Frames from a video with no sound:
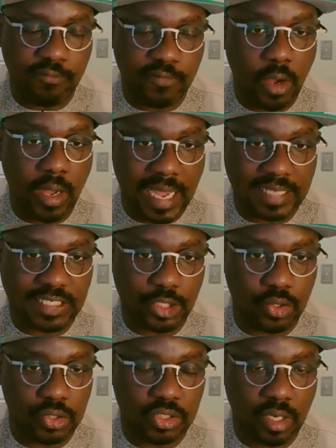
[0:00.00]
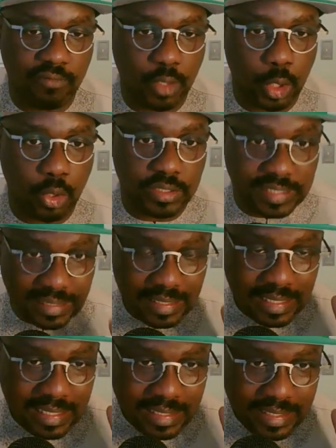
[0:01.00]
of all articles of your clothing.
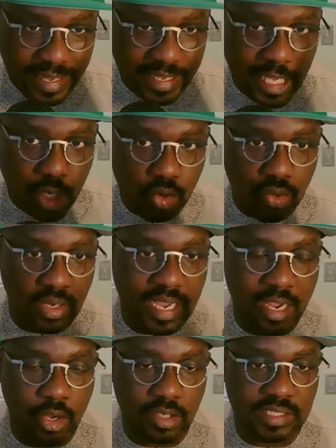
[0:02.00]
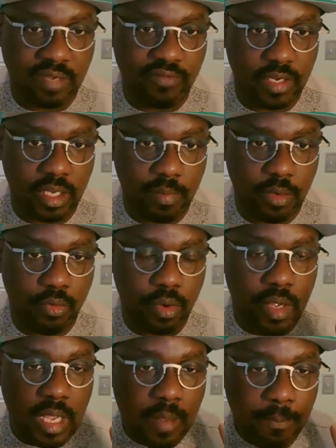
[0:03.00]
Take a good look at yourself in the mirror.
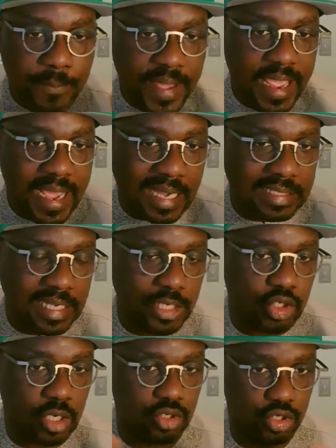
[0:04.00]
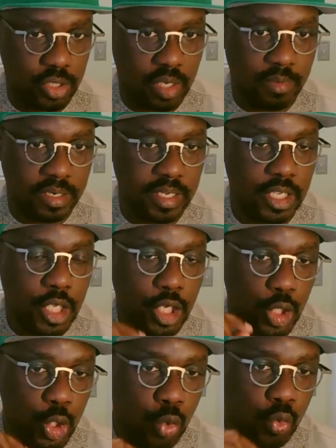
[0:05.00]
Pay attention to your body.
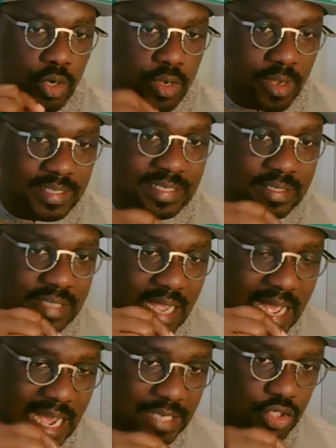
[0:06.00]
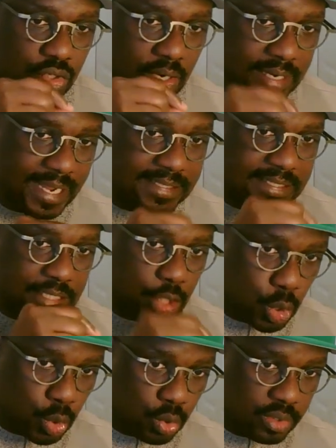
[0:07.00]
You will notice that as you're getting
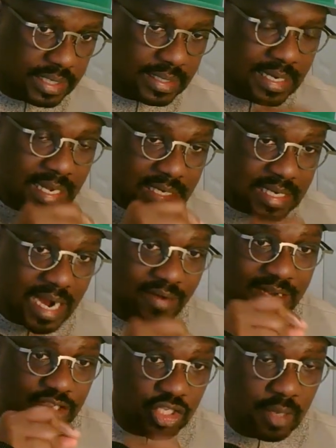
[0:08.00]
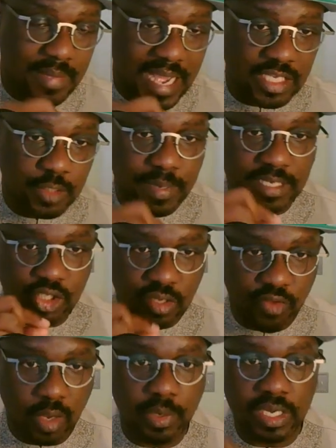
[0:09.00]
older, there are some aspects
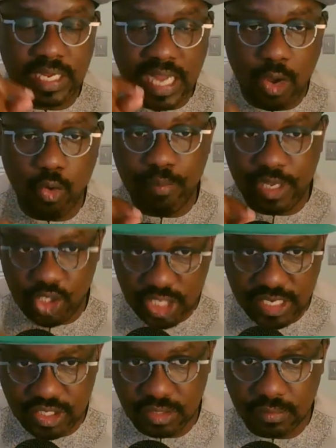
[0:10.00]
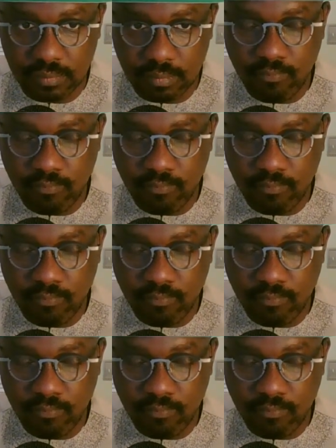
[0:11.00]
of your body that will be changing.